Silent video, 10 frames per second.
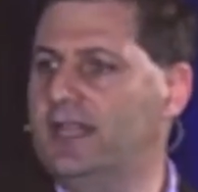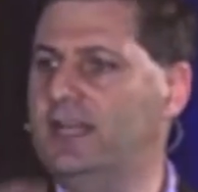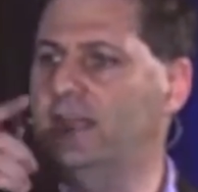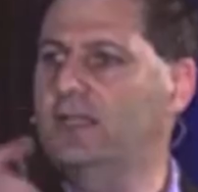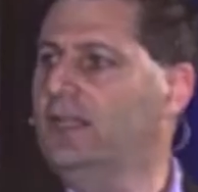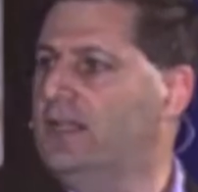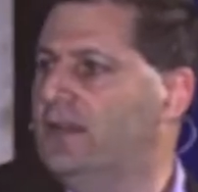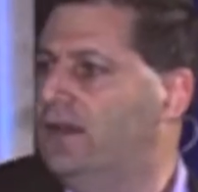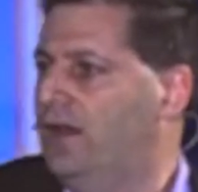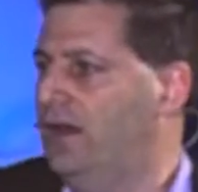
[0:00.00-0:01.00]
lady
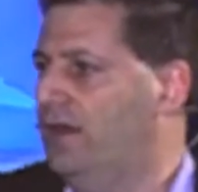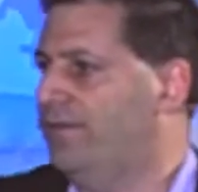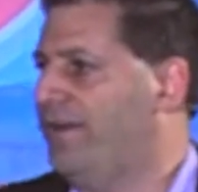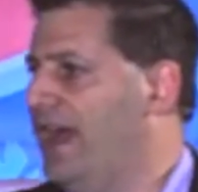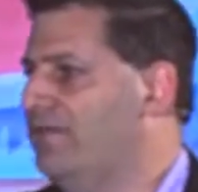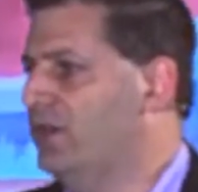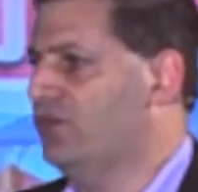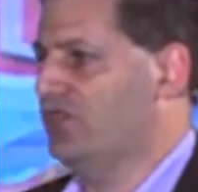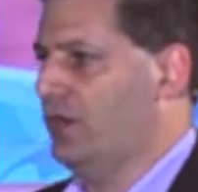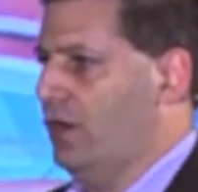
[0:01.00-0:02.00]
5
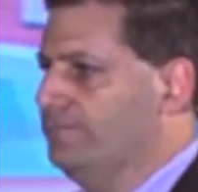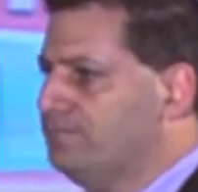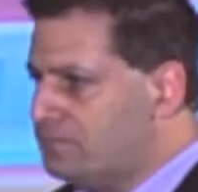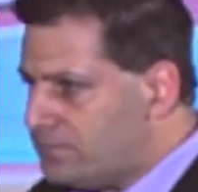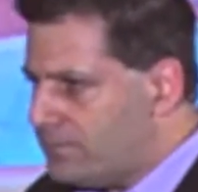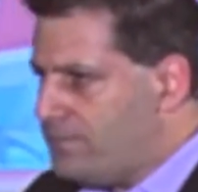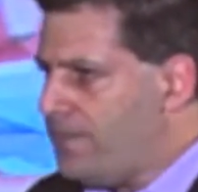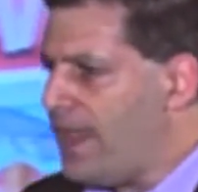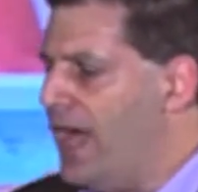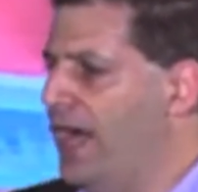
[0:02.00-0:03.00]
years ago.
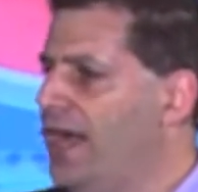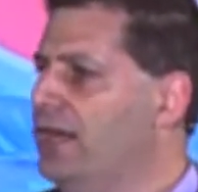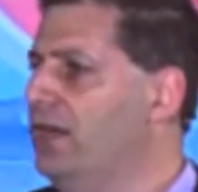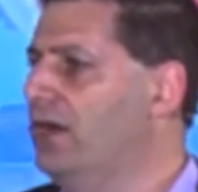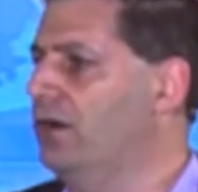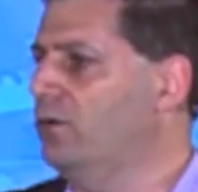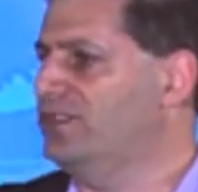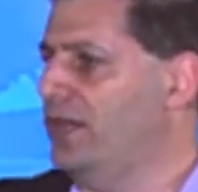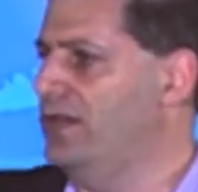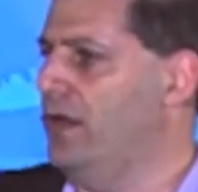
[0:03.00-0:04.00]
I
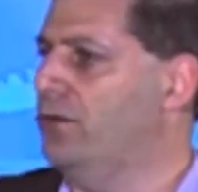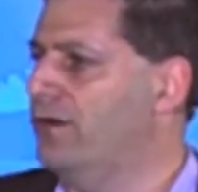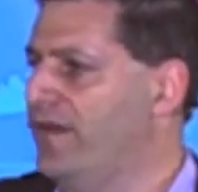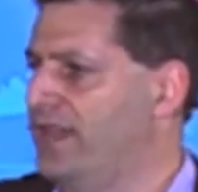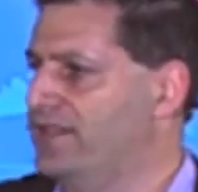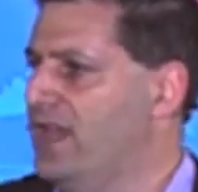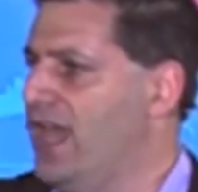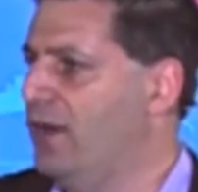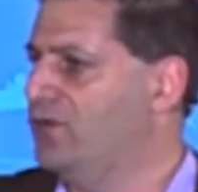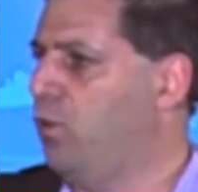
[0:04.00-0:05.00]
was at another event,
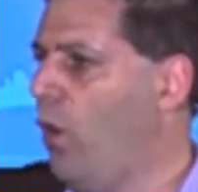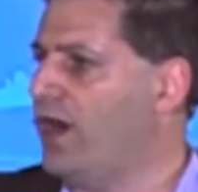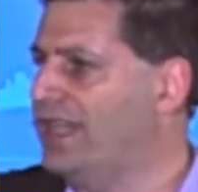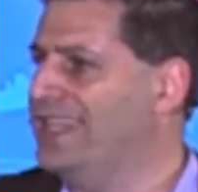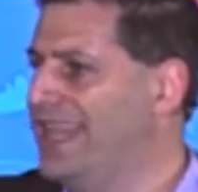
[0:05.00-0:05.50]
and I was walking